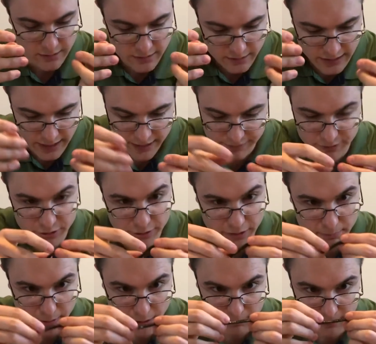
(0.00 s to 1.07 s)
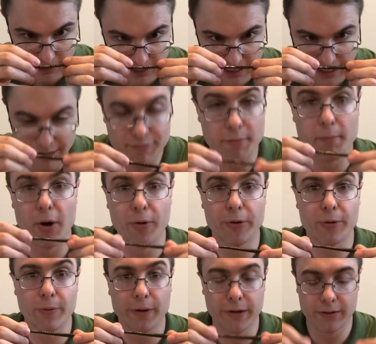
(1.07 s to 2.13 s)
kind of a green pumpkin, kind of a
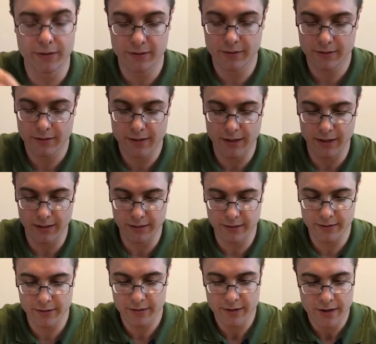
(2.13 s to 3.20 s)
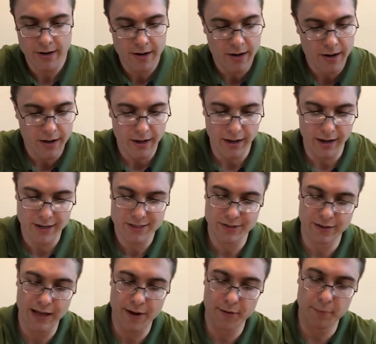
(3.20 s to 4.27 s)
motor oil color. So
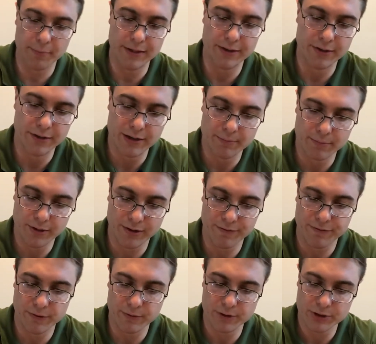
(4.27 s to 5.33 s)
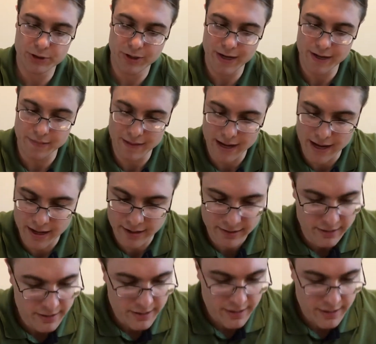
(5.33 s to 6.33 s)
that would be good. I'm looking forward to trying that.